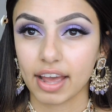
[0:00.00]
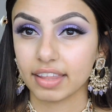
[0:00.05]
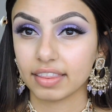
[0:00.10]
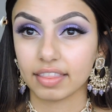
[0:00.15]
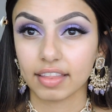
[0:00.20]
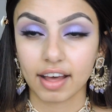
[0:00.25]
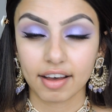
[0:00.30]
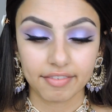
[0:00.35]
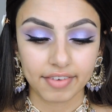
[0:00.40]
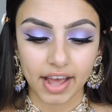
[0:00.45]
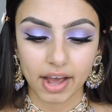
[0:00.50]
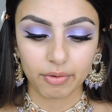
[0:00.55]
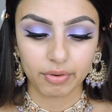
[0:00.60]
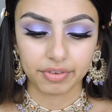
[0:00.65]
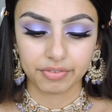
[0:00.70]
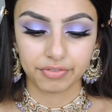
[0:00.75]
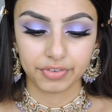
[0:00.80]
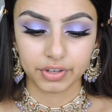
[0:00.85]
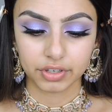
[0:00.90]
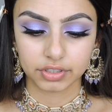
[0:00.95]
I love how
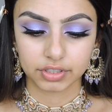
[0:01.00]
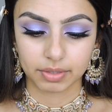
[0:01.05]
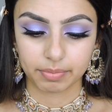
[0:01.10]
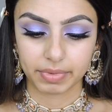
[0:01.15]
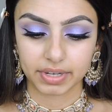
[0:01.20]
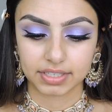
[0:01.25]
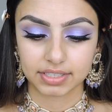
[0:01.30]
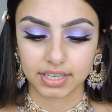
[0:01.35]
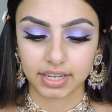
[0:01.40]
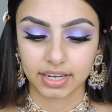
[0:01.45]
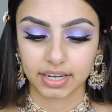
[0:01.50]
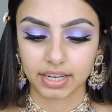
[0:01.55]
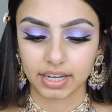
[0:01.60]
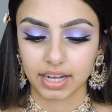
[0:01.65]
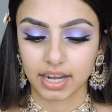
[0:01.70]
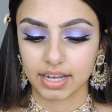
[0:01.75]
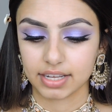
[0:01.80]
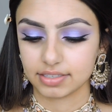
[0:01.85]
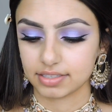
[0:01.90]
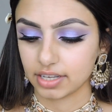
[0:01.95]
it feels on my skin, and
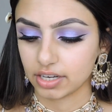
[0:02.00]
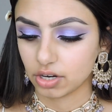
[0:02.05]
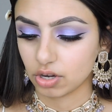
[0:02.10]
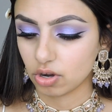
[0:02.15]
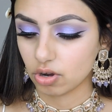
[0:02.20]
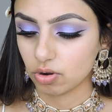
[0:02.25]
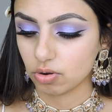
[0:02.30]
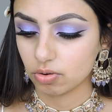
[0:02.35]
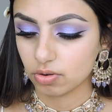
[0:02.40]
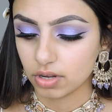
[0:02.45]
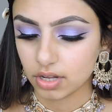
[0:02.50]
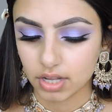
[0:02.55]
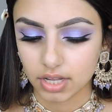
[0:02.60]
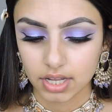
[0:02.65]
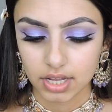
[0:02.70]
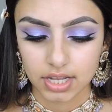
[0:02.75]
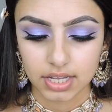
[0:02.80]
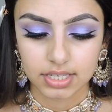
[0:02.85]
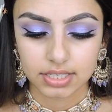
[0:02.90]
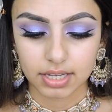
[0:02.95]
guys, I know
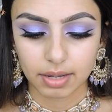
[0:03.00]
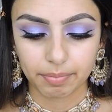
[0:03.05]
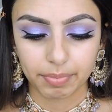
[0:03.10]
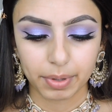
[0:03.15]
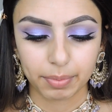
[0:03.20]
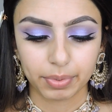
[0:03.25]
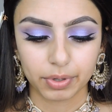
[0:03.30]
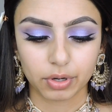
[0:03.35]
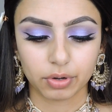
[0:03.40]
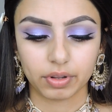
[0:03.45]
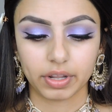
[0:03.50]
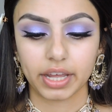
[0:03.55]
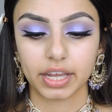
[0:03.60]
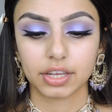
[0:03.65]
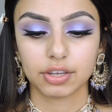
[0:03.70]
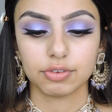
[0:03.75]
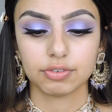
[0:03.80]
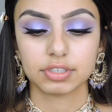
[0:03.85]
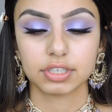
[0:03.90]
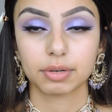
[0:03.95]
some people don't
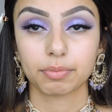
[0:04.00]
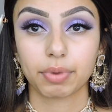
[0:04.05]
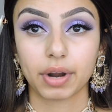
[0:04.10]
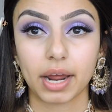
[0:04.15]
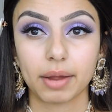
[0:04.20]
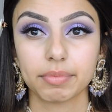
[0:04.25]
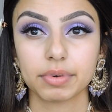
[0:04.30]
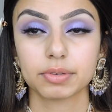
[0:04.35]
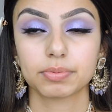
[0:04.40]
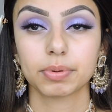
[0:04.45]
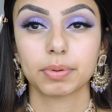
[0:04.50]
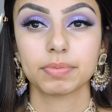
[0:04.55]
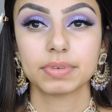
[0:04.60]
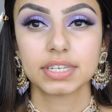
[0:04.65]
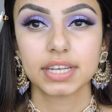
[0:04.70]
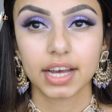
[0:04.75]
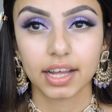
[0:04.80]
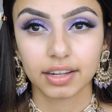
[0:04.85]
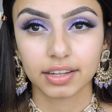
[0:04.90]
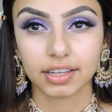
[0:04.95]
like using primers, but I'm
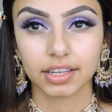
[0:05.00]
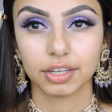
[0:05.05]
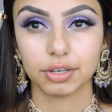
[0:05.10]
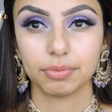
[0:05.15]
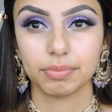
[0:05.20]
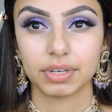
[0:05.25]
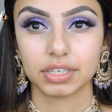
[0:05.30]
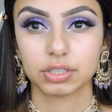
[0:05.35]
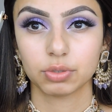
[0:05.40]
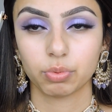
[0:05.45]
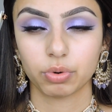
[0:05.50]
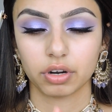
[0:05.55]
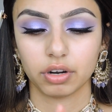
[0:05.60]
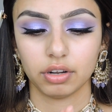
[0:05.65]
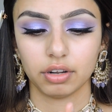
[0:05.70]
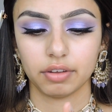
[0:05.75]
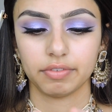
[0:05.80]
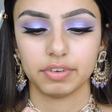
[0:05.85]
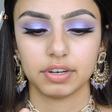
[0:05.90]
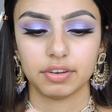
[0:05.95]
telling you, it makes a
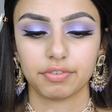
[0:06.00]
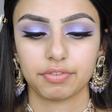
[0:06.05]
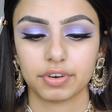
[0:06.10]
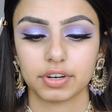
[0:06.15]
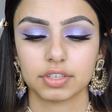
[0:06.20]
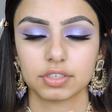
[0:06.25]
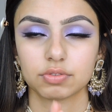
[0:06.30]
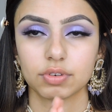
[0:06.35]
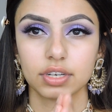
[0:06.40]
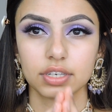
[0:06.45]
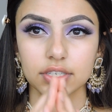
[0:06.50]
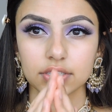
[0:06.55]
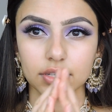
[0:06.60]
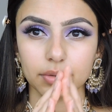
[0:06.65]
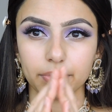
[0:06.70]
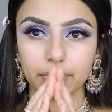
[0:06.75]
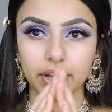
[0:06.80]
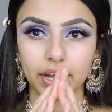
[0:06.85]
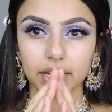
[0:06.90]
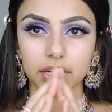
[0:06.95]
world of a difference. So I just
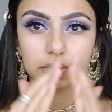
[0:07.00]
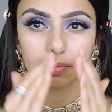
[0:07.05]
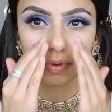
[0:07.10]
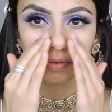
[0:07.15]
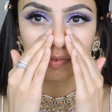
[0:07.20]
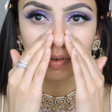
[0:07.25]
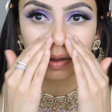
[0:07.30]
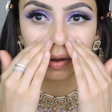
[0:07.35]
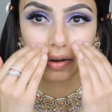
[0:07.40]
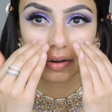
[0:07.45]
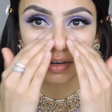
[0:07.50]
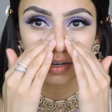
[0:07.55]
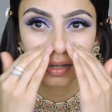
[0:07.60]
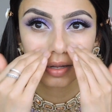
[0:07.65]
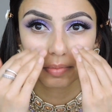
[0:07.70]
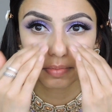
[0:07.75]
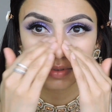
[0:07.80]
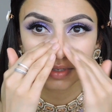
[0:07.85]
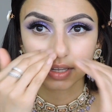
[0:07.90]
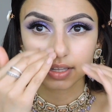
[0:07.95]
apply it to my
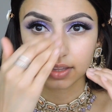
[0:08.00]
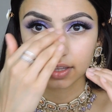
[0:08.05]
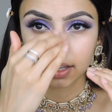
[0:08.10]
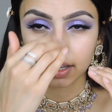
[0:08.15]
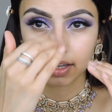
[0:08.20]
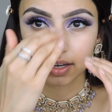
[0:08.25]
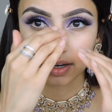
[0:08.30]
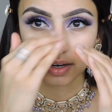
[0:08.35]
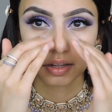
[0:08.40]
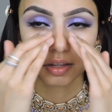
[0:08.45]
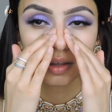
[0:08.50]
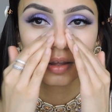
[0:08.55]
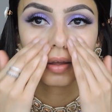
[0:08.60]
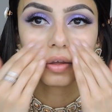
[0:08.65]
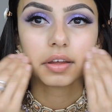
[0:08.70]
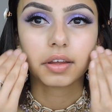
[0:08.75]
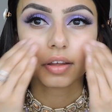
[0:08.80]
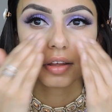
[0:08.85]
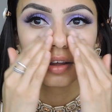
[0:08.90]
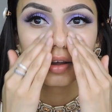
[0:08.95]
fingertips and then
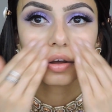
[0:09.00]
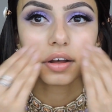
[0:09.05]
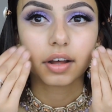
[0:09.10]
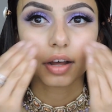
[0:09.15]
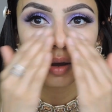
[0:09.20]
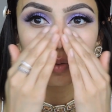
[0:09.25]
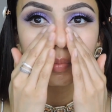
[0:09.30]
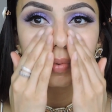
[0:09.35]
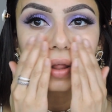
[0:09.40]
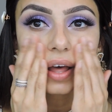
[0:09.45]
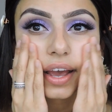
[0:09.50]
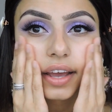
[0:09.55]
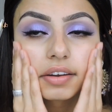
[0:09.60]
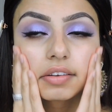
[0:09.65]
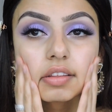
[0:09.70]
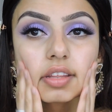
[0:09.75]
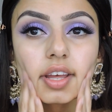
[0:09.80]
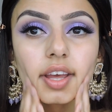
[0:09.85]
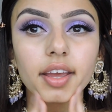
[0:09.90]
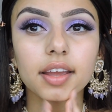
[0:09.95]
apply it
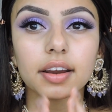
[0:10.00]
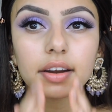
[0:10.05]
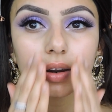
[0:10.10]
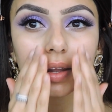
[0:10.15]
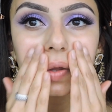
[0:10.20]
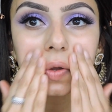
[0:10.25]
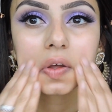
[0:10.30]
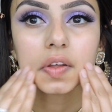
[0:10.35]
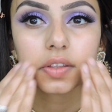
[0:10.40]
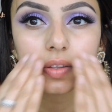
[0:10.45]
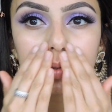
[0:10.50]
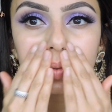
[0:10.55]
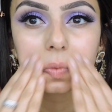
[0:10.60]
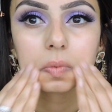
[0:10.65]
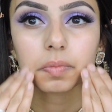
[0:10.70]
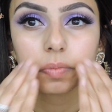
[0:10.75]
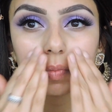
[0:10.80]
to the areas